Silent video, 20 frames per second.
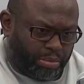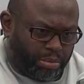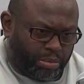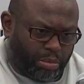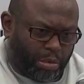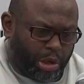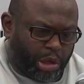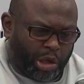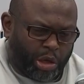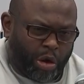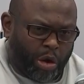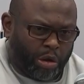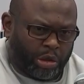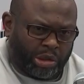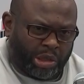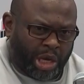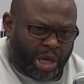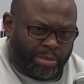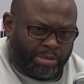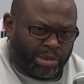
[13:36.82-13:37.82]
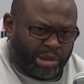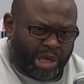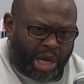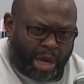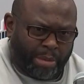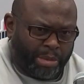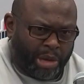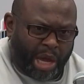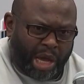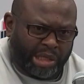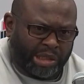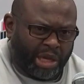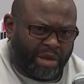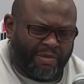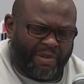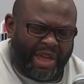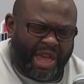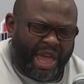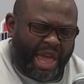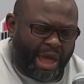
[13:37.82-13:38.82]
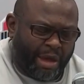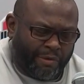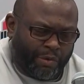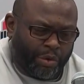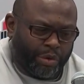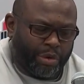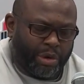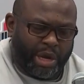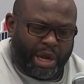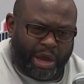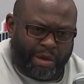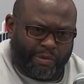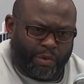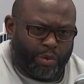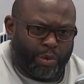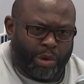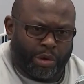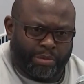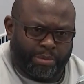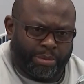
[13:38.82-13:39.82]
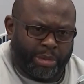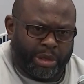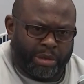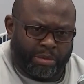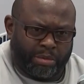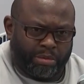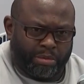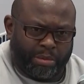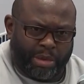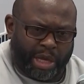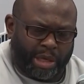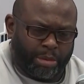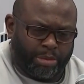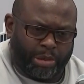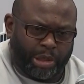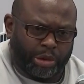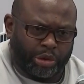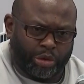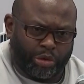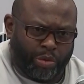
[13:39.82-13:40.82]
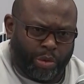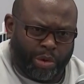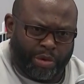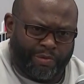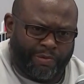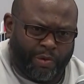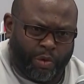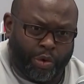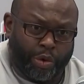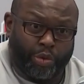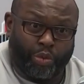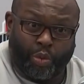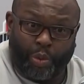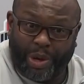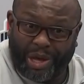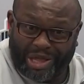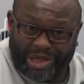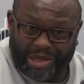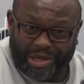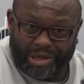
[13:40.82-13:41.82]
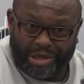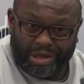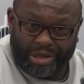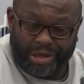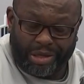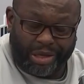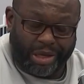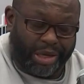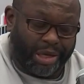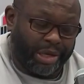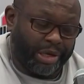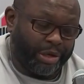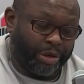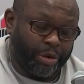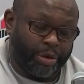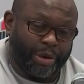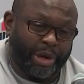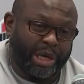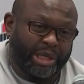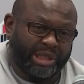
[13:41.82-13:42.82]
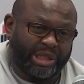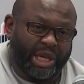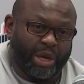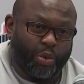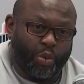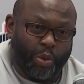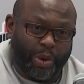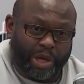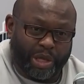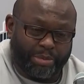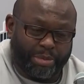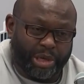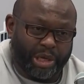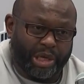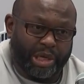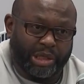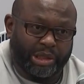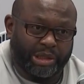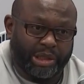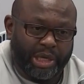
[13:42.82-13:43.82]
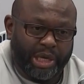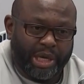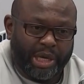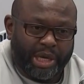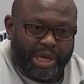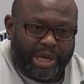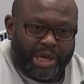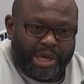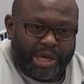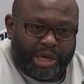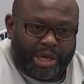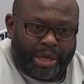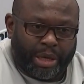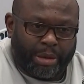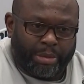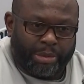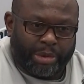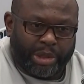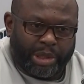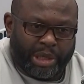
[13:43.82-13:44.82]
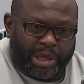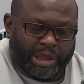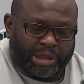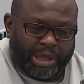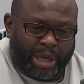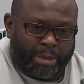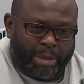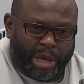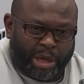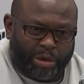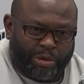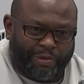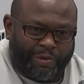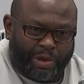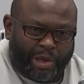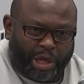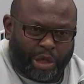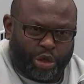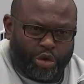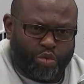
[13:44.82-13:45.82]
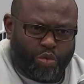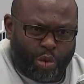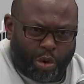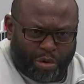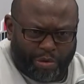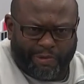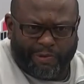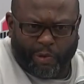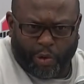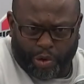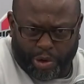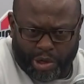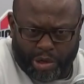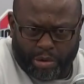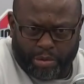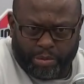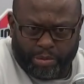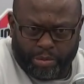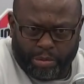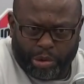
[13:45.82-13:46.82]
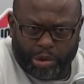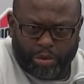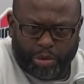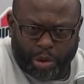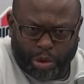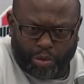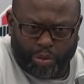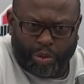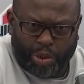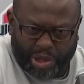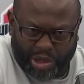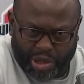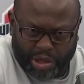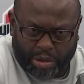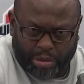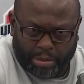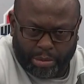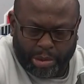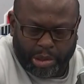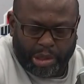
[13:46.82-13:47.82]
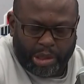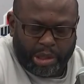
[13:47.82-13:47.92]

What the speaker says: one of the all-time top guys I've ever worked, had the pleasure to work for and with. And, you know, and I say with because he does not make you feel like you work for him. You work with him.